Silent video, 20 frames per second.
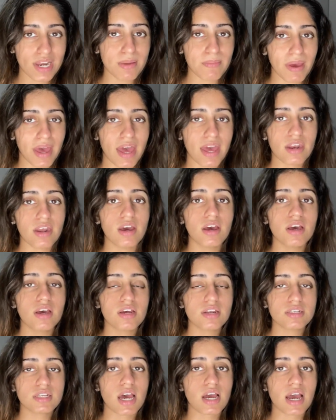bad
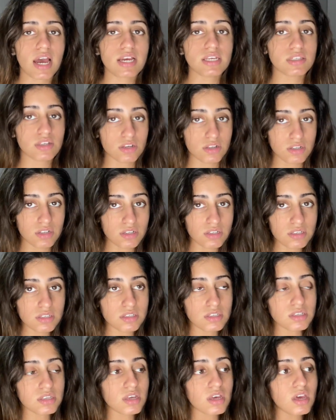dark eye circles,